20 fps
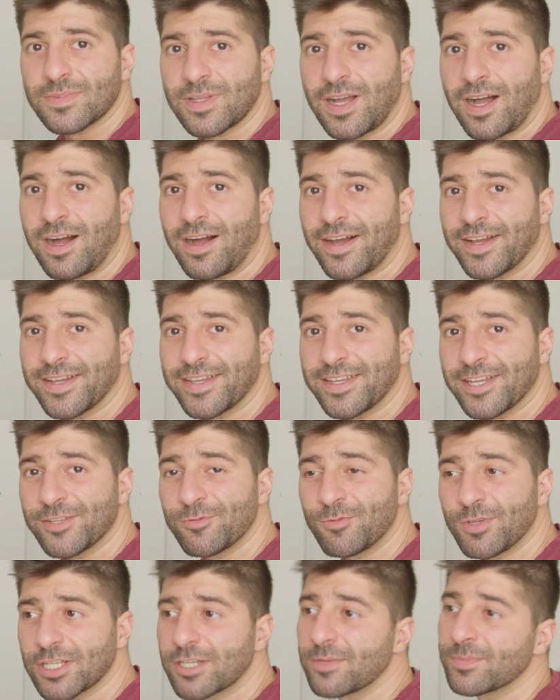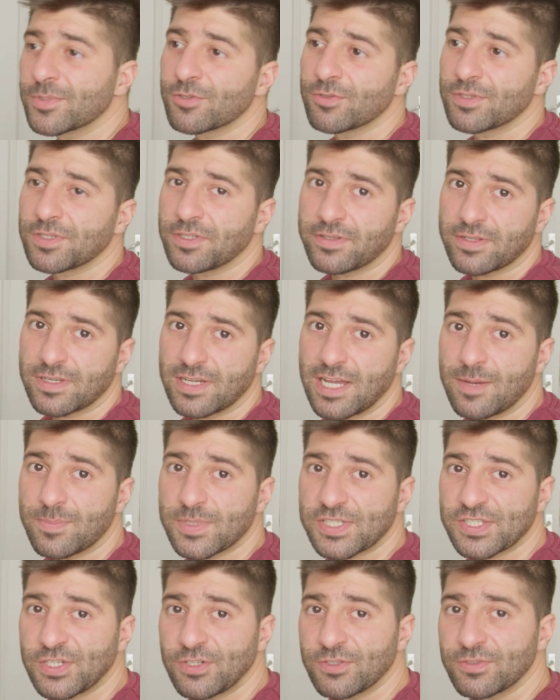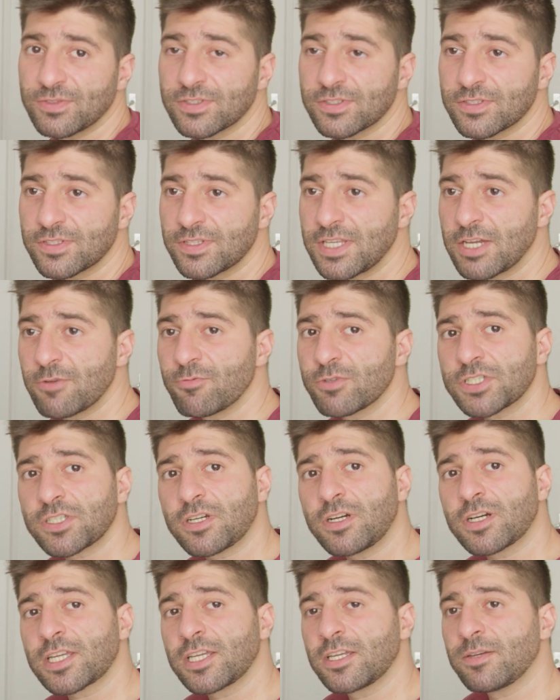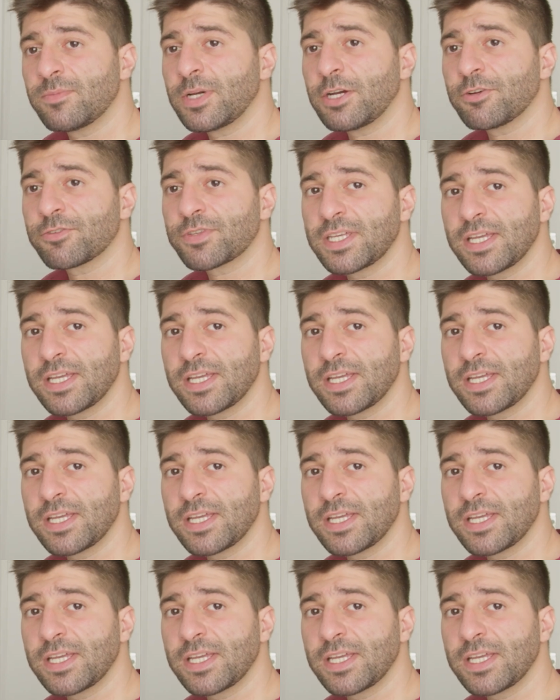Hi, and welcome to another episode. Today we're talking about